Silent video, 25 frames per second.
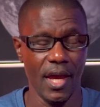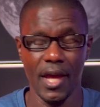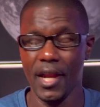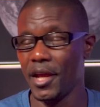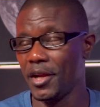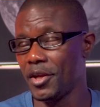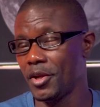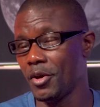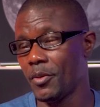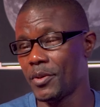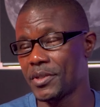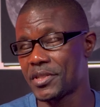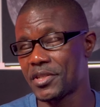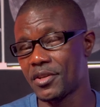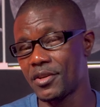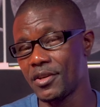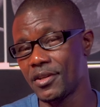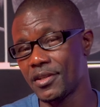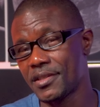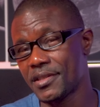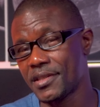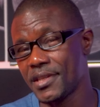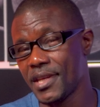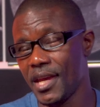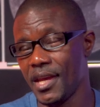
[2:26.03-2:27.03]
And I know what you're
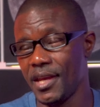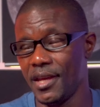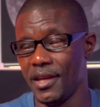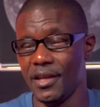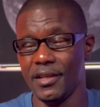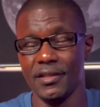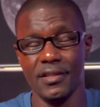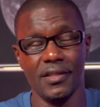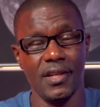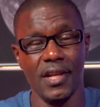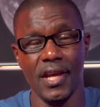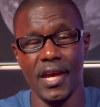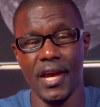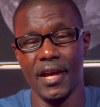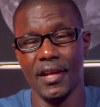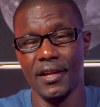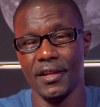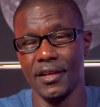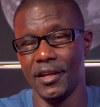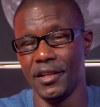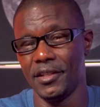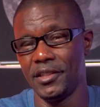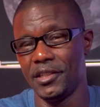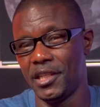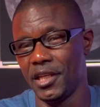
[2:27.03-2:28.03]
gonna say, isn't
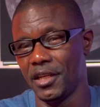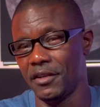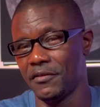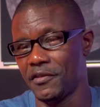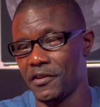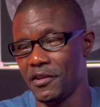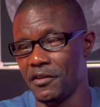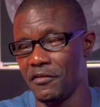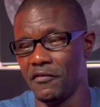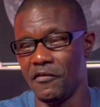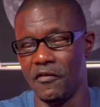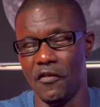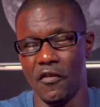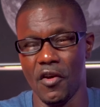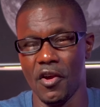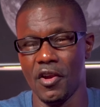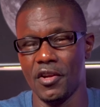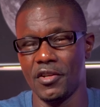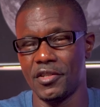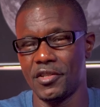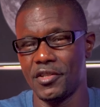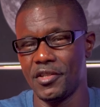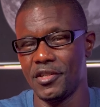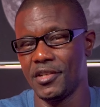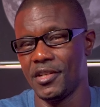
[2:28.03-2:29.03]
that a different
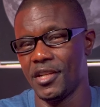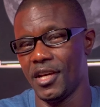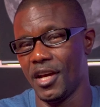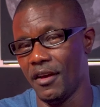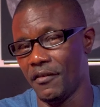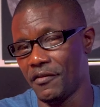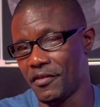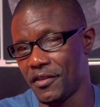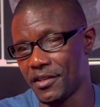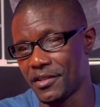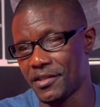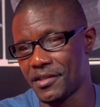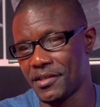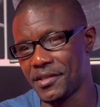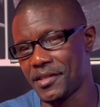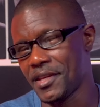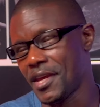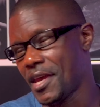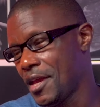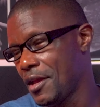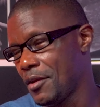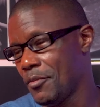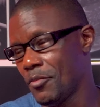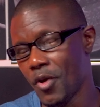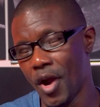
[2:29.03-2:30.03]
version of the
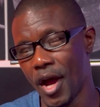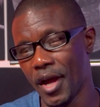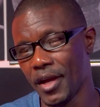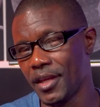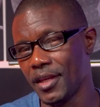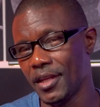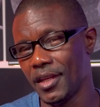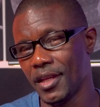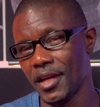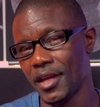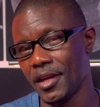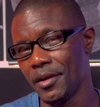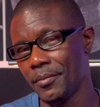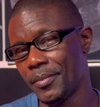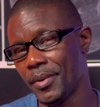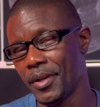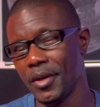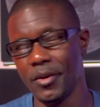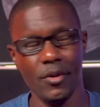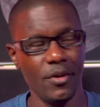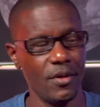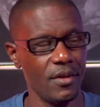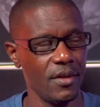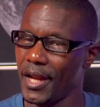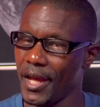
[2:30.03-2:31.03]
same rocket air blower?